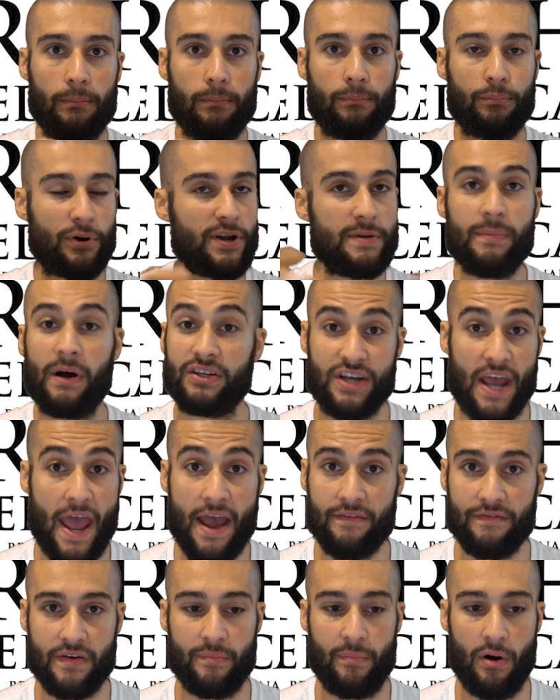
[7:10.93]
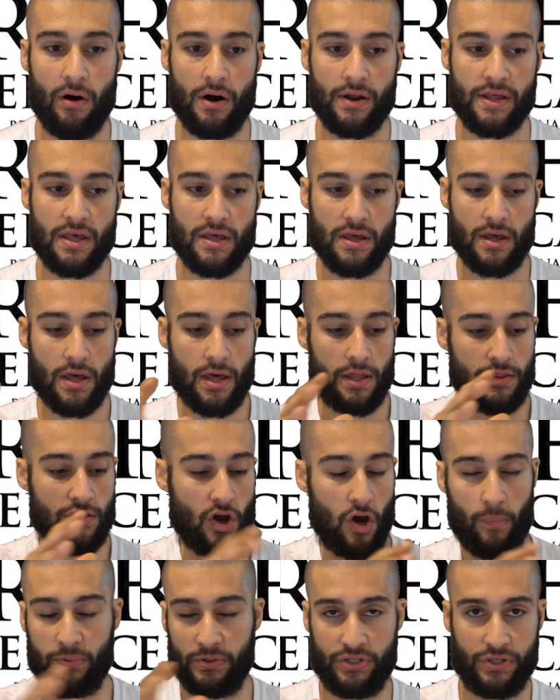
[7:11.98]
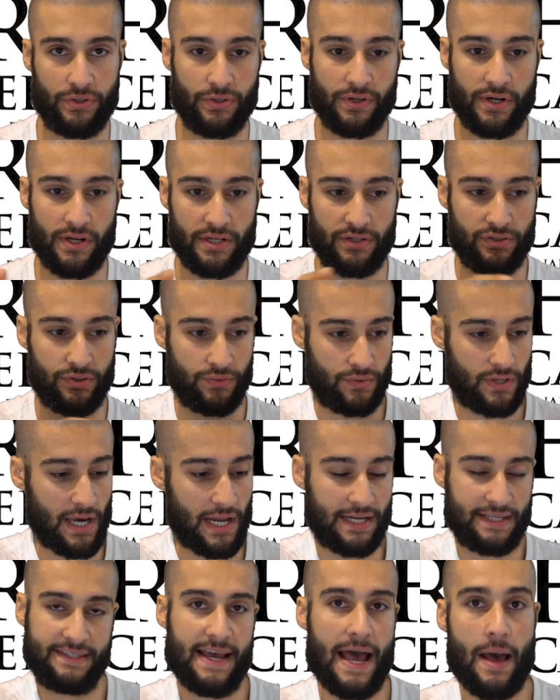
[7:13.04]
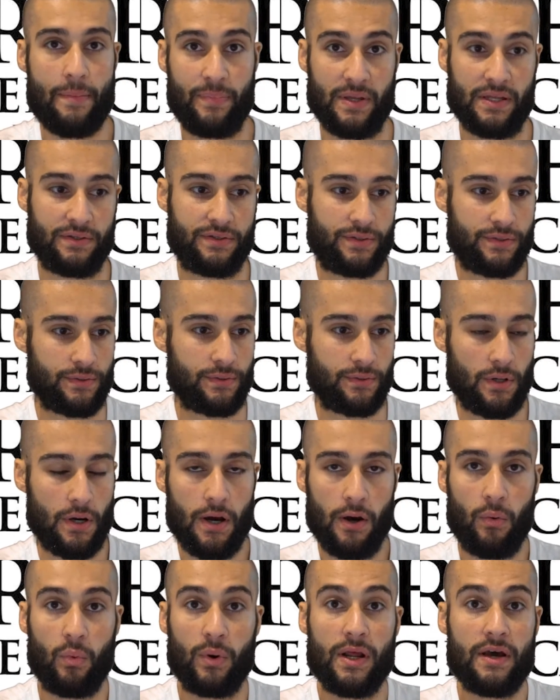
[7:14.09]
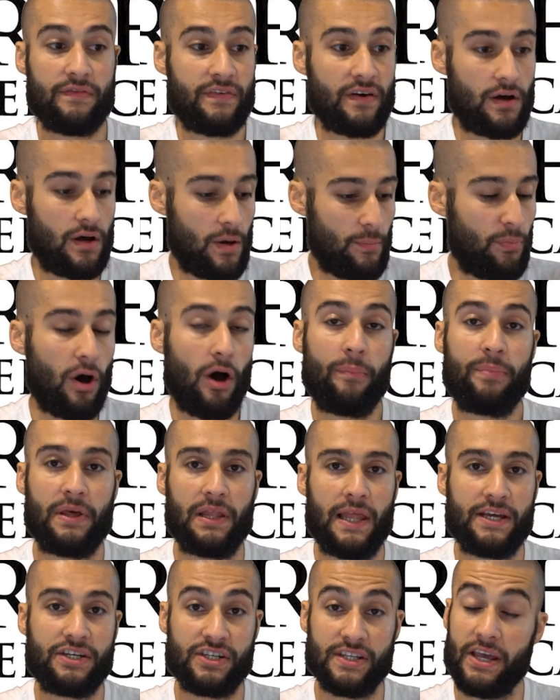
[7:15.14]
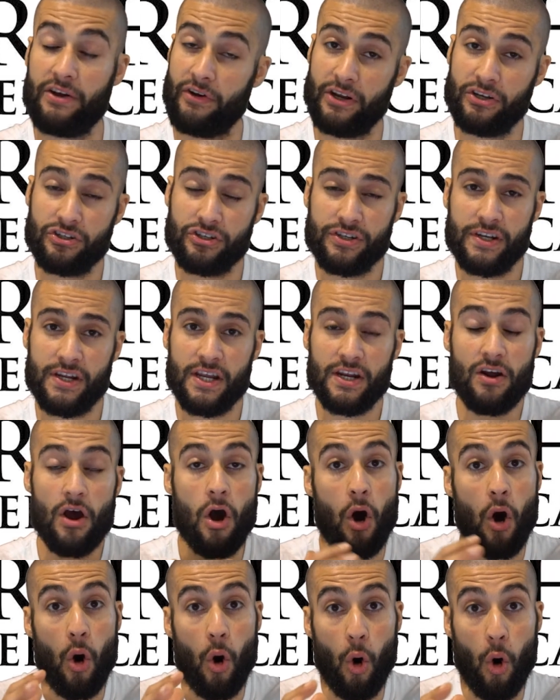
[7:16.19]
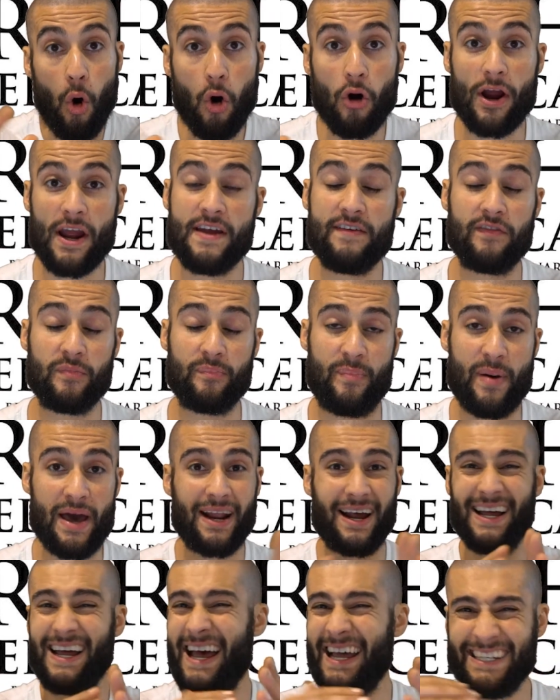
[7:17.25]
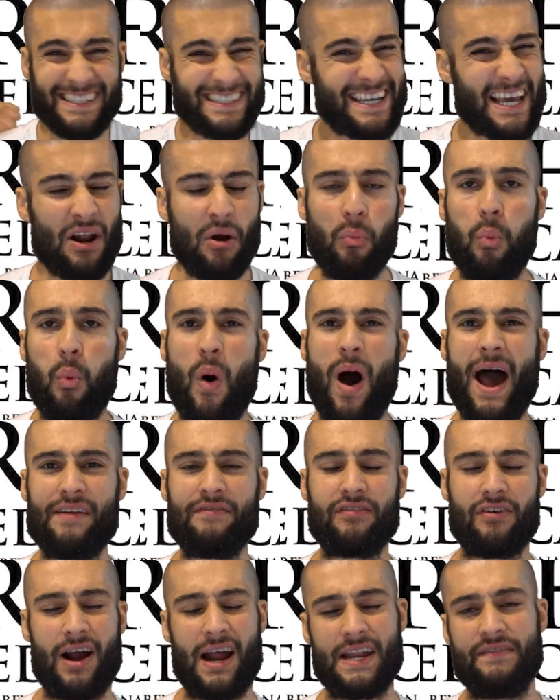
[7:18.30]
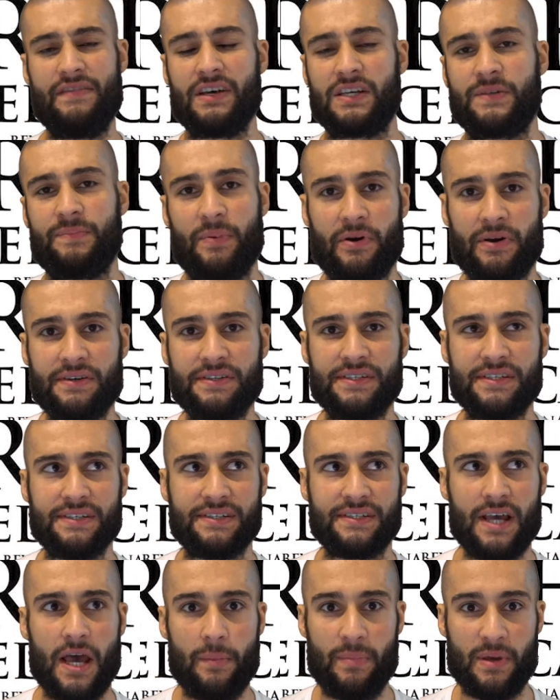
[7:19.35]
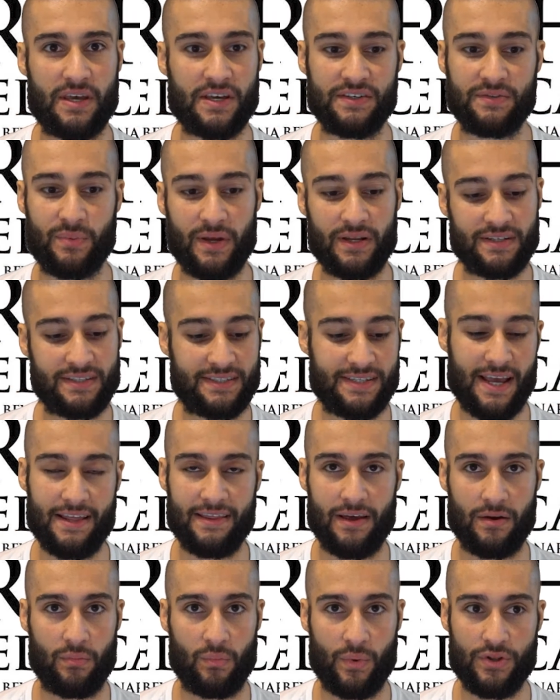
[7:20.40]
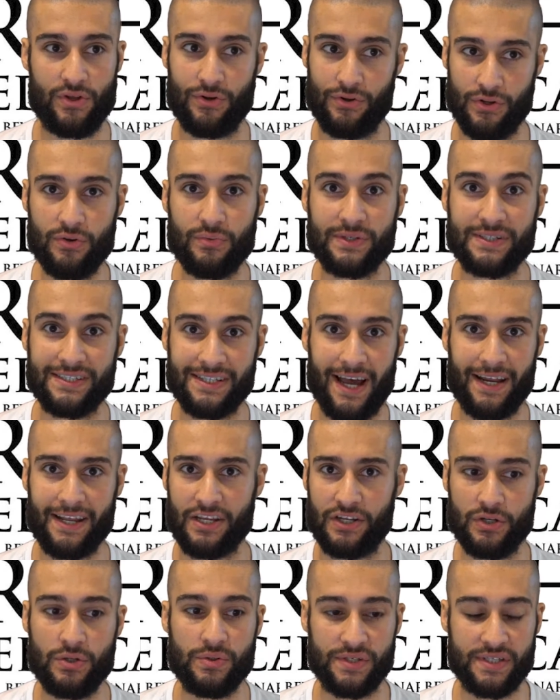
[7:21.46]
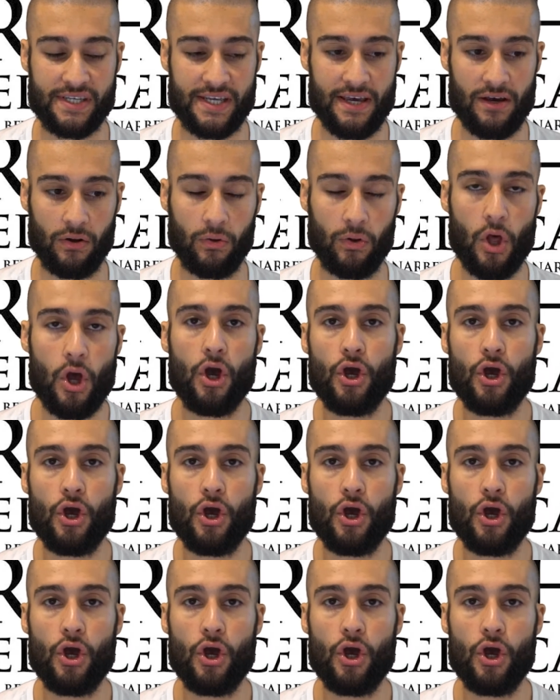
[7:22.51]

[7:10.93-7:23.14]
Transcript: pretty much everybody the opportunity to kind of tap into whatever population they're interested in, or even better, just get a wide variety of experiences, because we understand that when you're new and starting a new skill,